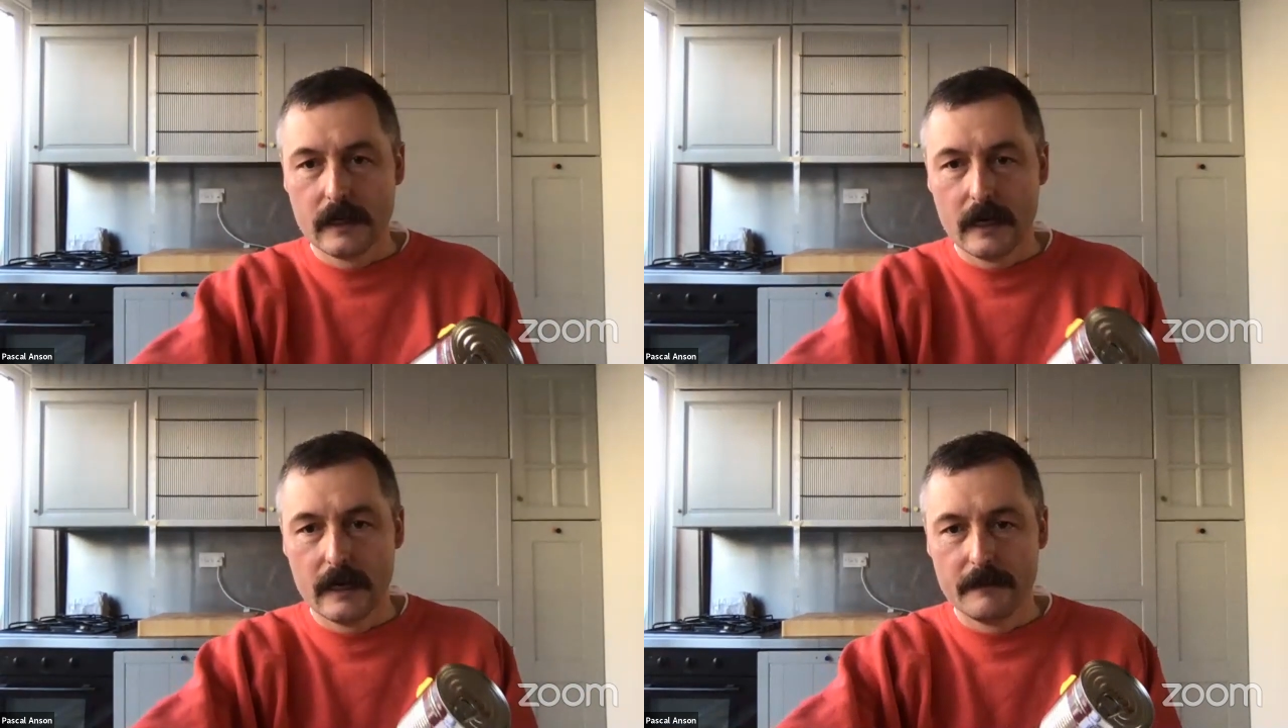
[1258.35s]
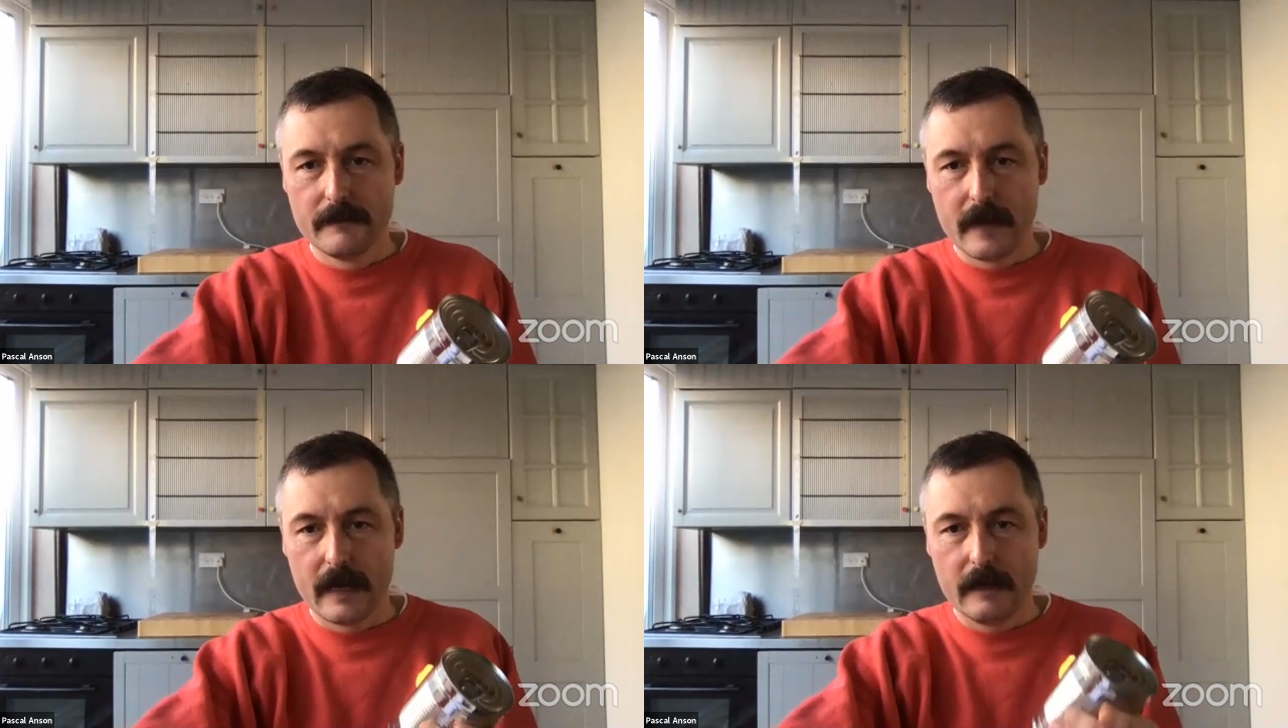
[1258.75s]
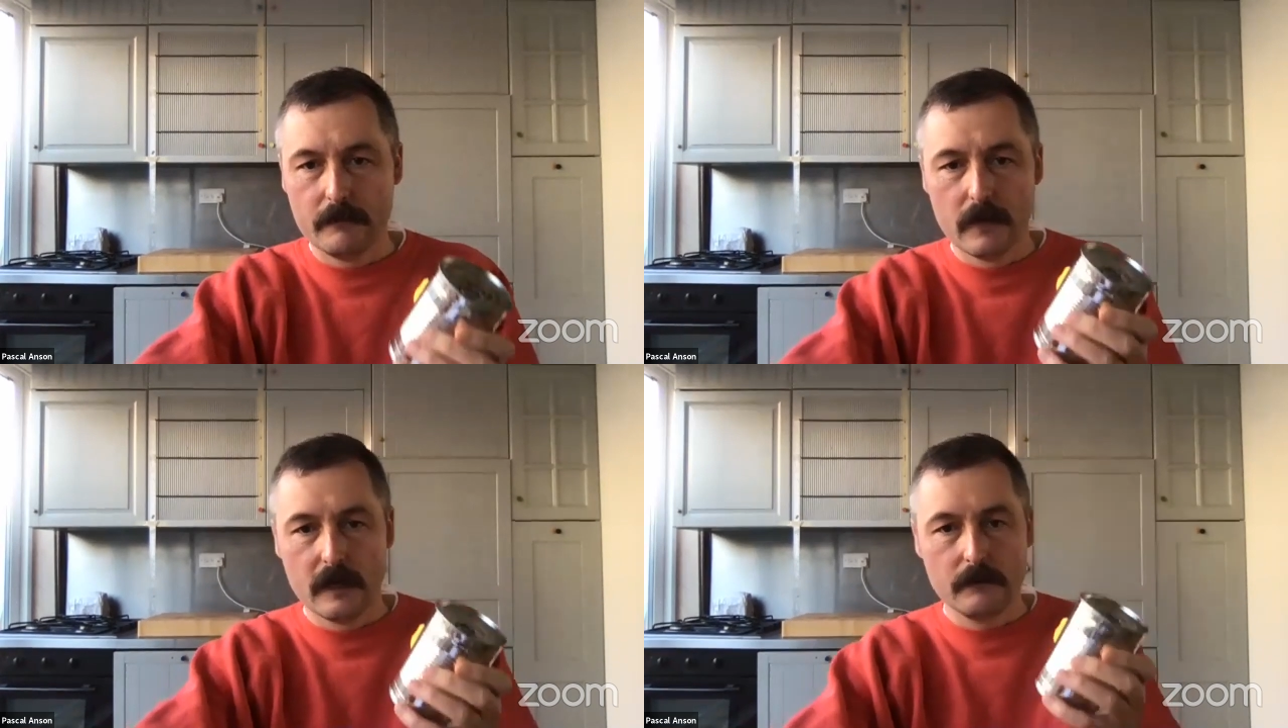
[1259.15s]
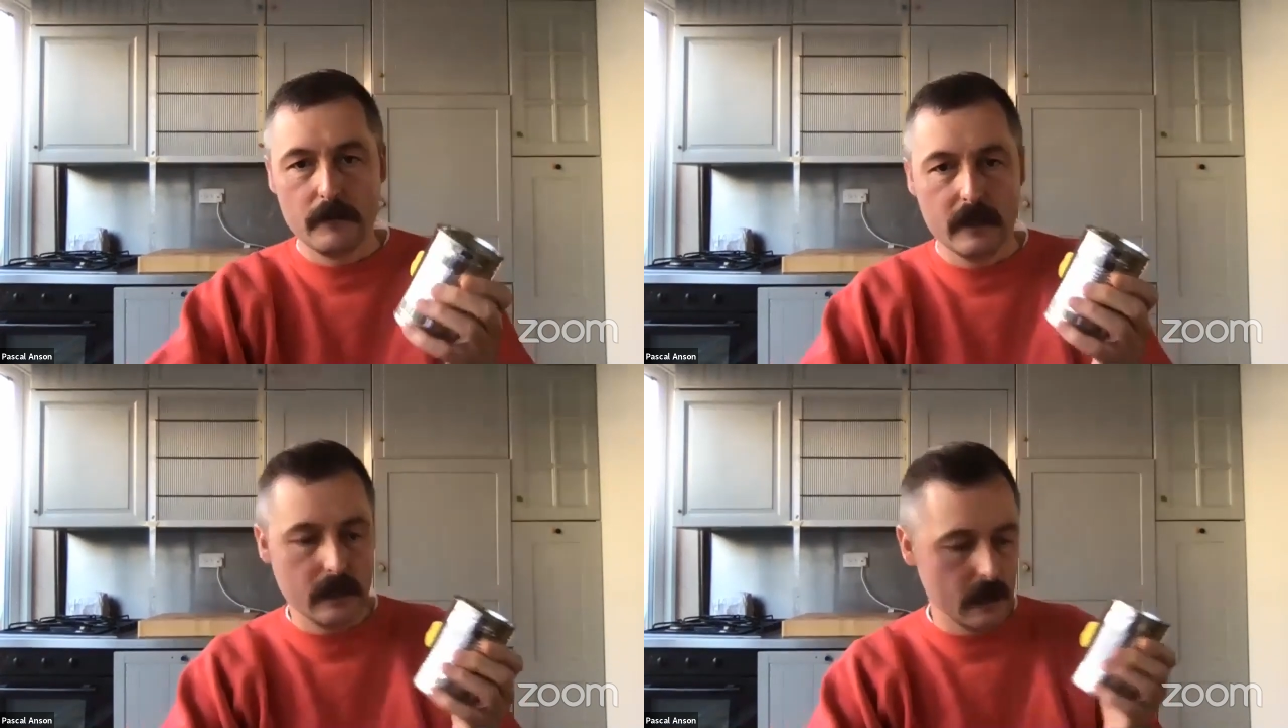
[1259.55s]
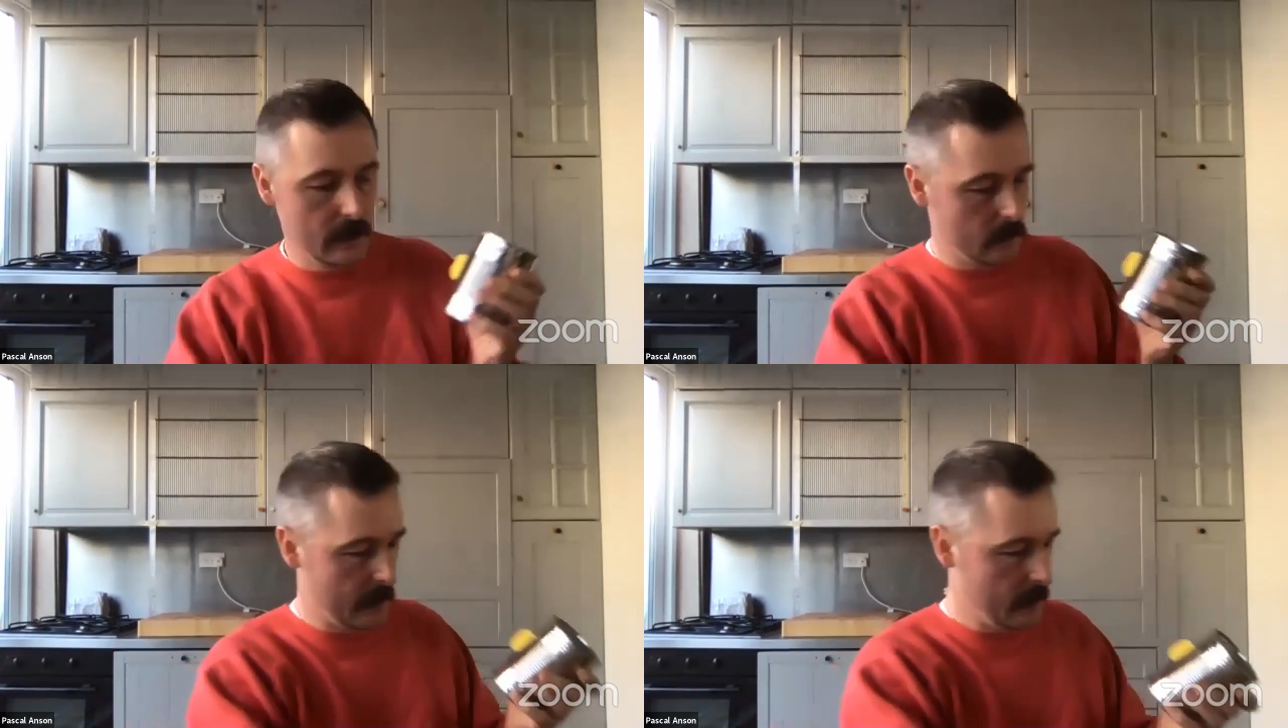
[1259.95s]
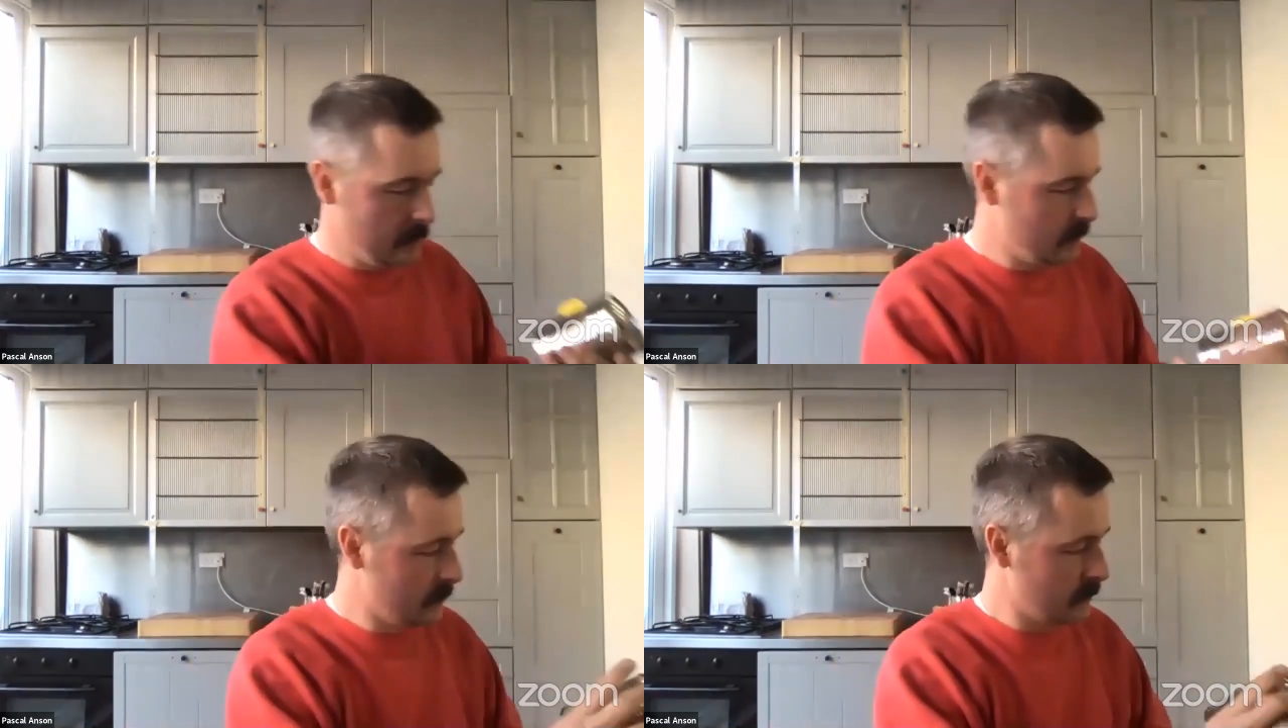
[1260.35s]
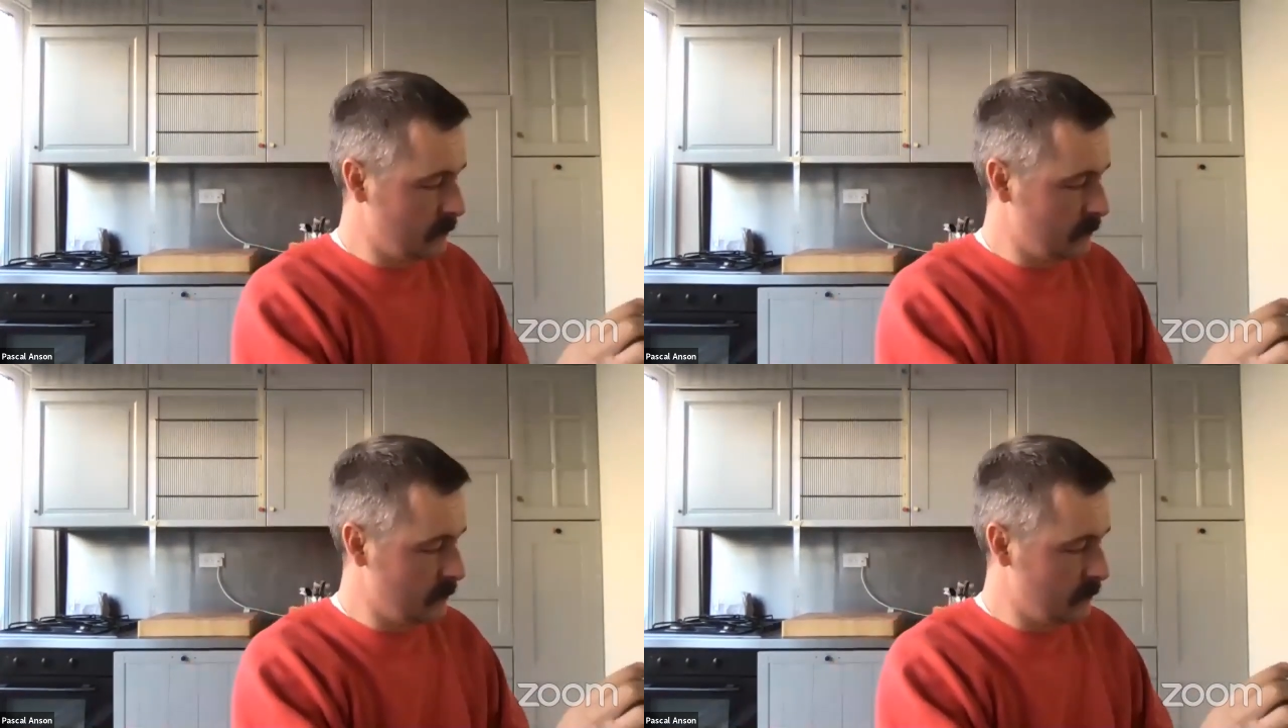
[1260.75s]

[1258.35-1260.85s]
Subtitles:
and it might be a little bit easier